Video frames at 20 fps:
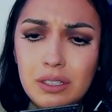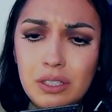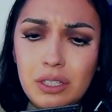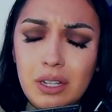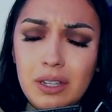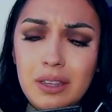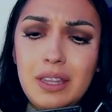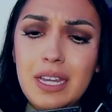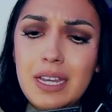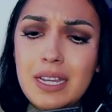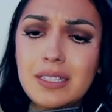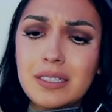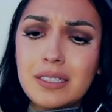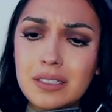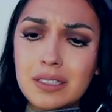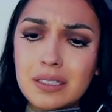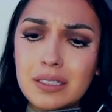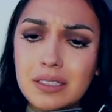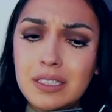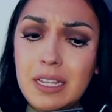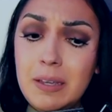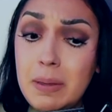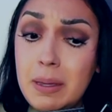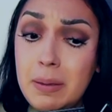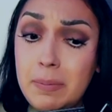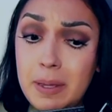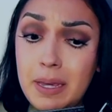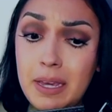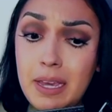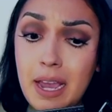These
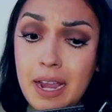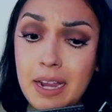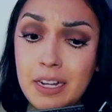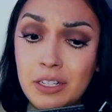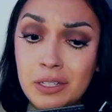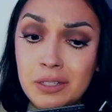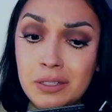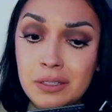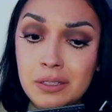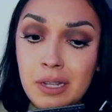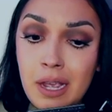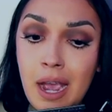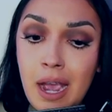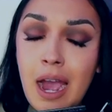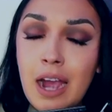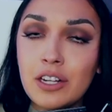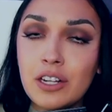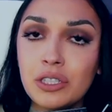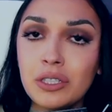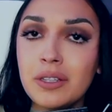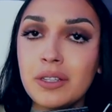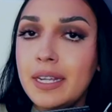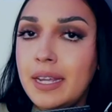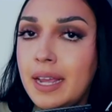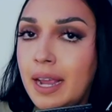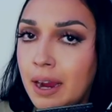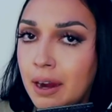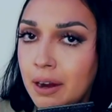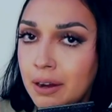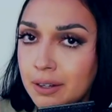CBP agents actually
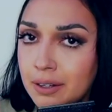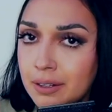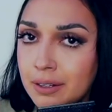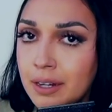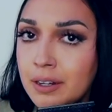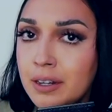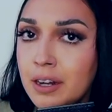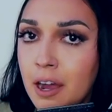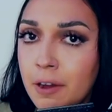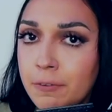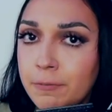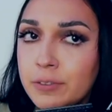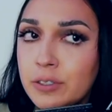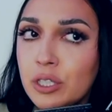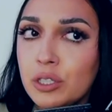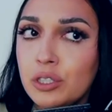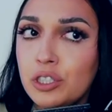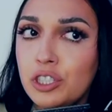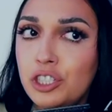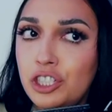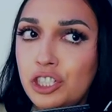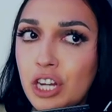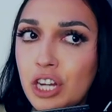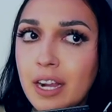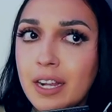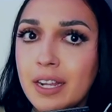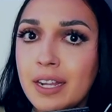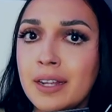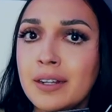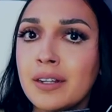cared enough to
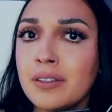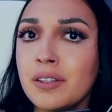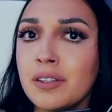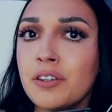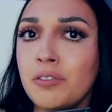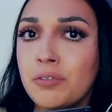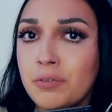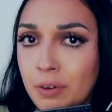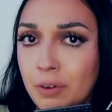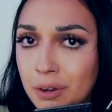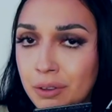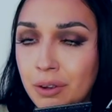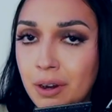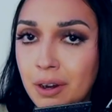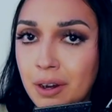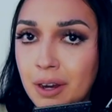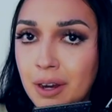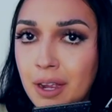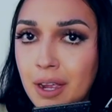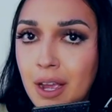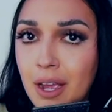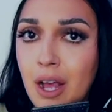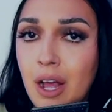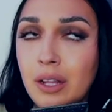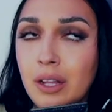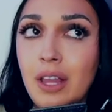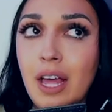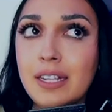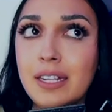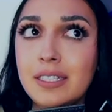check in a little further.
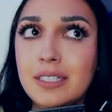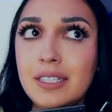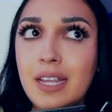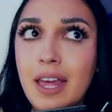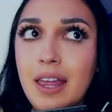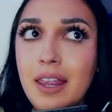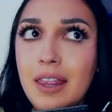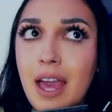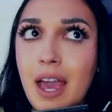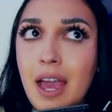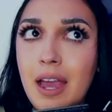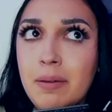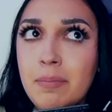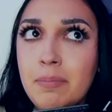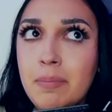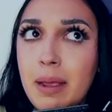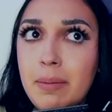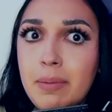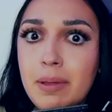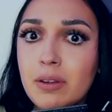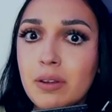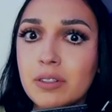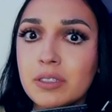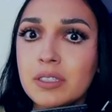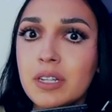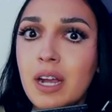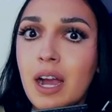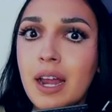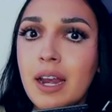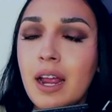Let's say that maybe
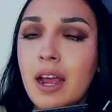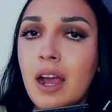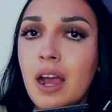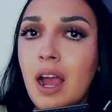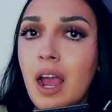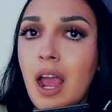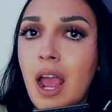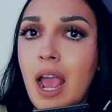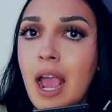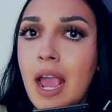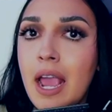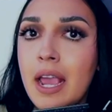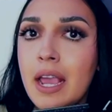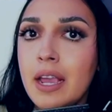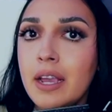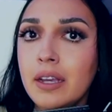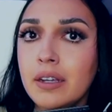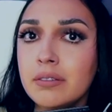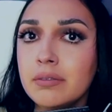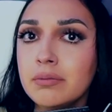there's not a